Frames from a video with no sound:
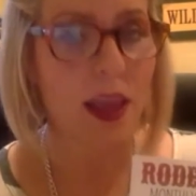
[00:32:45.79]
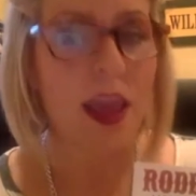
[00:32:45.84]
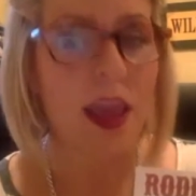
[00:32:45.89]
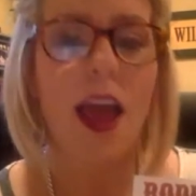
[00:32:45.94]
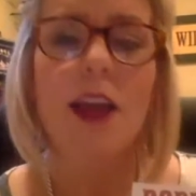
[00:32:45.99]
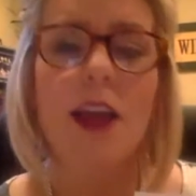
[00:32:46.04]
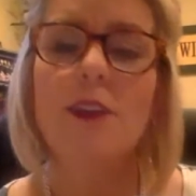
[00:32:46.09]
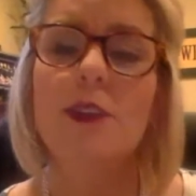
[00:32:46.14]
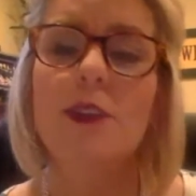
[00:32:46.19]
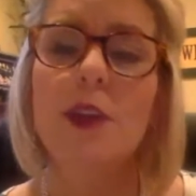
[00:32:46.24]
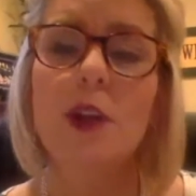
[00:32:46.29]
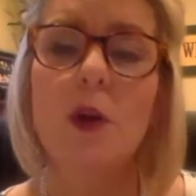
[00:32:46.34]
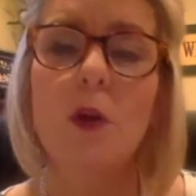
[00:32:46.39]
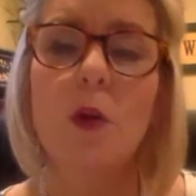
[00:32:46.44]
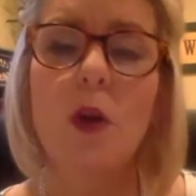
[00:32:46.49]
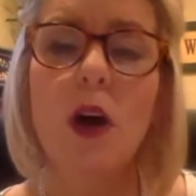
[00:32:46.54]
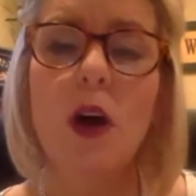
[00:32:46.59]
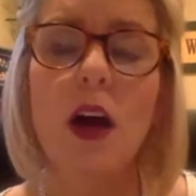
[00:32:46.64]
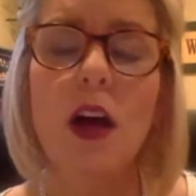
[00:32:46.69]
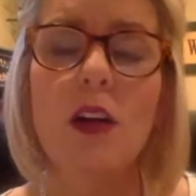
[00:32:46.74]
And you know
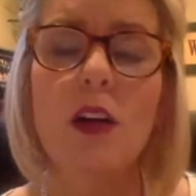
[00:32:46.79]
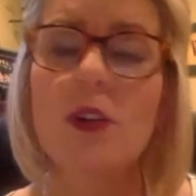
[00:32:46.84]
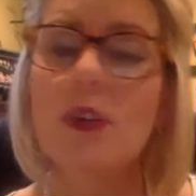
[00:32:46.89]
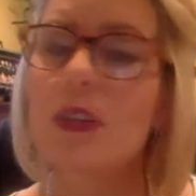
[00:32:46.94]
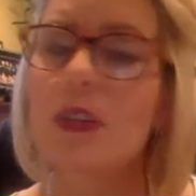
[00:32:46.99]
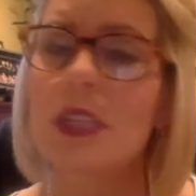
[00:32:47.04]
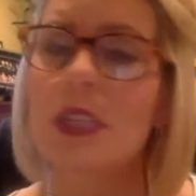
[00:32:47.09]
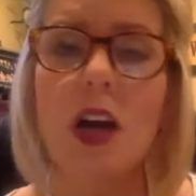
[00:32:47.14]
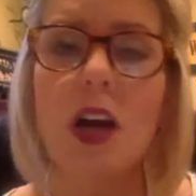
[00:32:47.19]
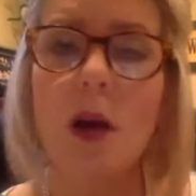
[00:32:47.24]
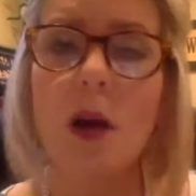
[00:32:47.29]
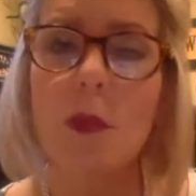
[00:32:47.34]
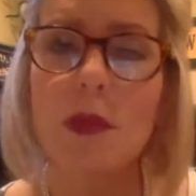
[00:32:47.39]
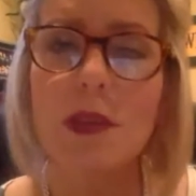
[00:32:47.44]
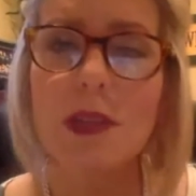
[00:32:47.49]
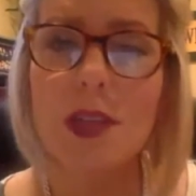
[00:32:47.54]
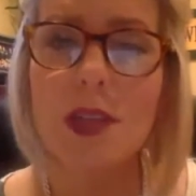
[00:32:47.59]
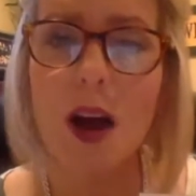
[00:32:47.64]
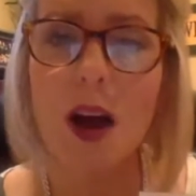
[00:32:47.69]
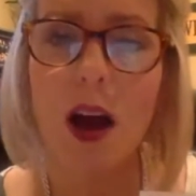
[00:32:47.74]
what? You're at the top of the
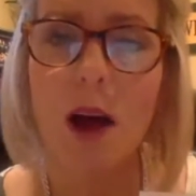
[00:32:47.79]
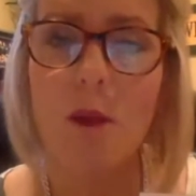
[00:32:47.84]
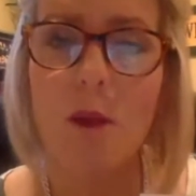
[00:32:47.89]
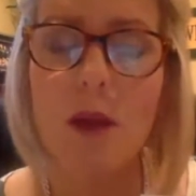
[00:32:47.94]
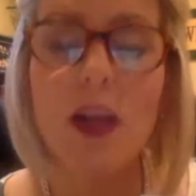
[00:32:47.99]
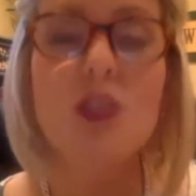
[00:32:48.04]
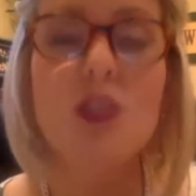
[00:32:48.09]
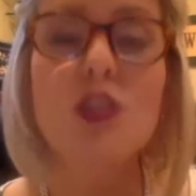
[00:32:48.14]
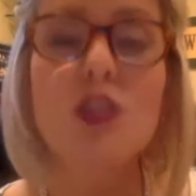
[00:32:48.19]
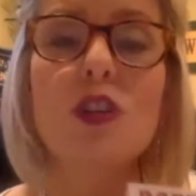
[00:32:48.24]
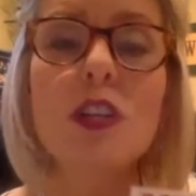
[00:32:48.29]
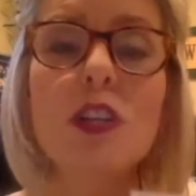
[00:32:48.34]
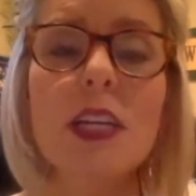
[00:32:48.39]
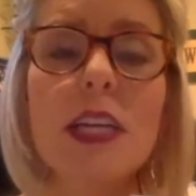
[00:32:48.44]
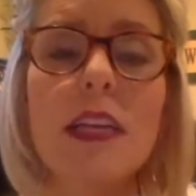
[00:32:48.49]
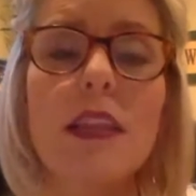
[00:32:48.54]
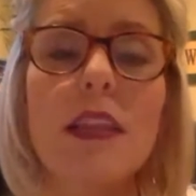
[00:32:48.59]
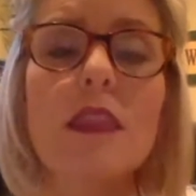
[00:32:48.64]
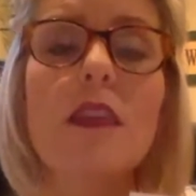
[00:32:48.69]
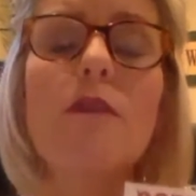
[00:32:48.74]
top, because you're
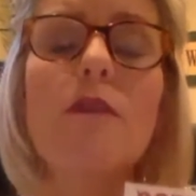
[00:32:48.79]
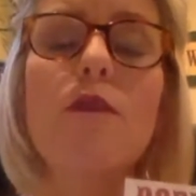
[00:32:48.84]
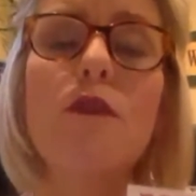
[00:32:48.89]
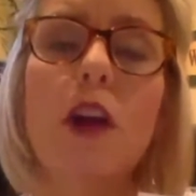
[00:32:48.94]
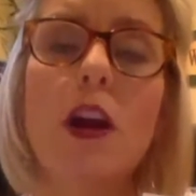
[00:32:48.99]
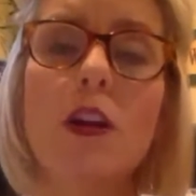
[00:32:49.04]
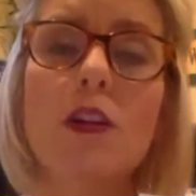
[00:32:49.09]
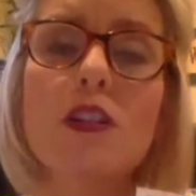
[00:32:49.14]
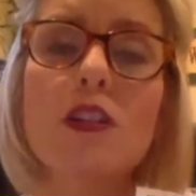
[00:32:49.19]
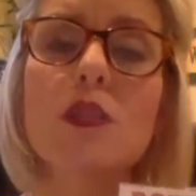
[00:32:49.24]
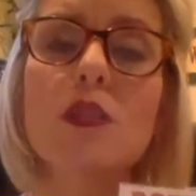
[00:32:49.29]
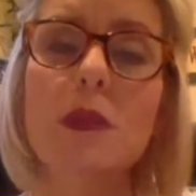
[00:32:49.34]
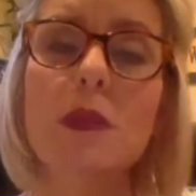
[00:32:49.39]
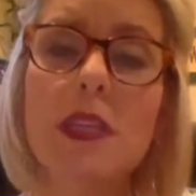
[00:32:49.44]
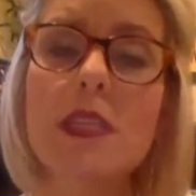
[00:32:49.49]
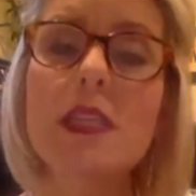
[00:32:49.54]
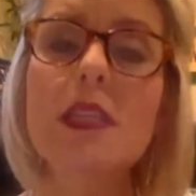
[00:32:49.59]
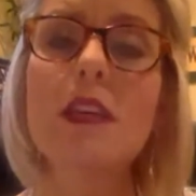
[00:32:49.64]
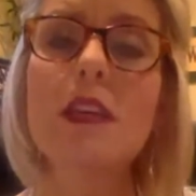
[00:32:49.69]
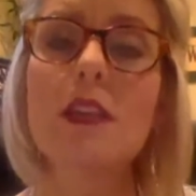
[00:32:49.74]
getting the first piece
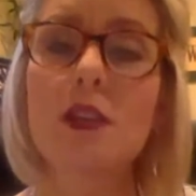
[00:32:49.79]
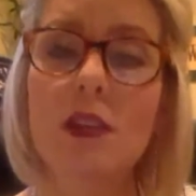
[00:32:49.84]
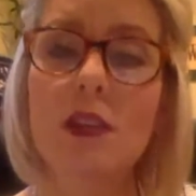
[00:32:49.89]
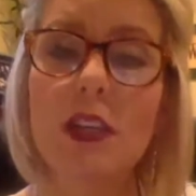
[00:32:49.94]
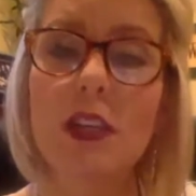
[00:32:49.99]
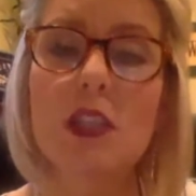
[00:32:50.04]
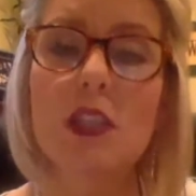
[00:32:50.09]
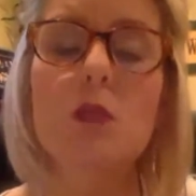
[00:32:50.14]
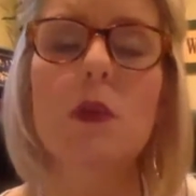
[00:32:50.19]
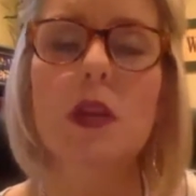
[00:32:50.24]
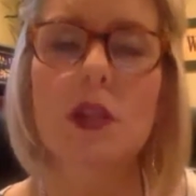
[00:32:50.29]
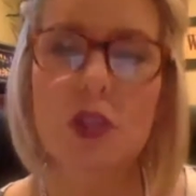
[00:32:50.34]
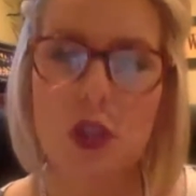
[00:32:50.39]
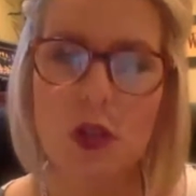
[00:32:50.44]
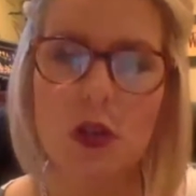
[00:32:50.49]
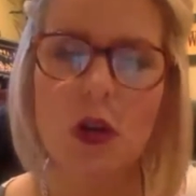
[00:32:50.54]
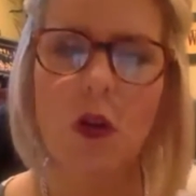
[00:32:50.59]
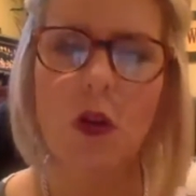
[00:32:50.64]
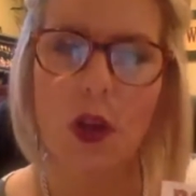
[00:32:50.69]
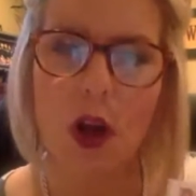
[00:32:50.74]
of the goods because you're
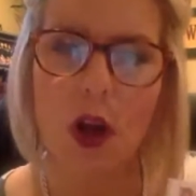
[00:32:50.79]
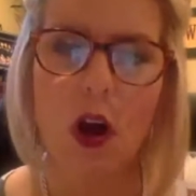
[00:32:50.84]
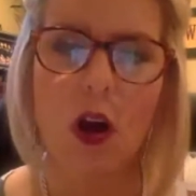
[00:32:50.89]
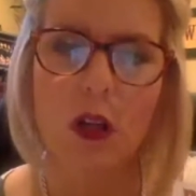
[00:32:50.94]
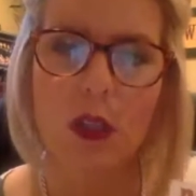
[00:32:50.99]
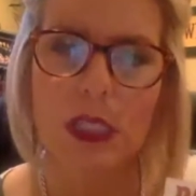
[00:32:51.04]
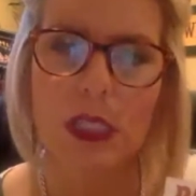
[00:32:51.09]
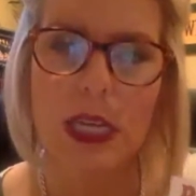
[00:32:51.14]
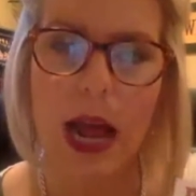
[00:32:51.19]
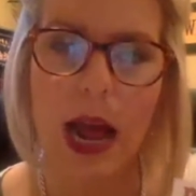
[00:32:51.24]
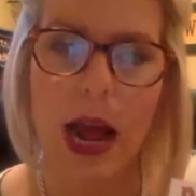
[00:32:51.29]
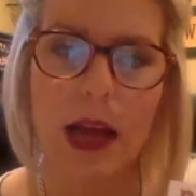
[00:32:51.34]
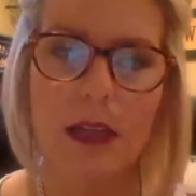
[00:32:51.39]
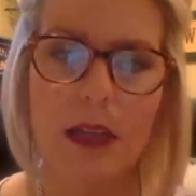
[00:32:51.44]
on the call tonight.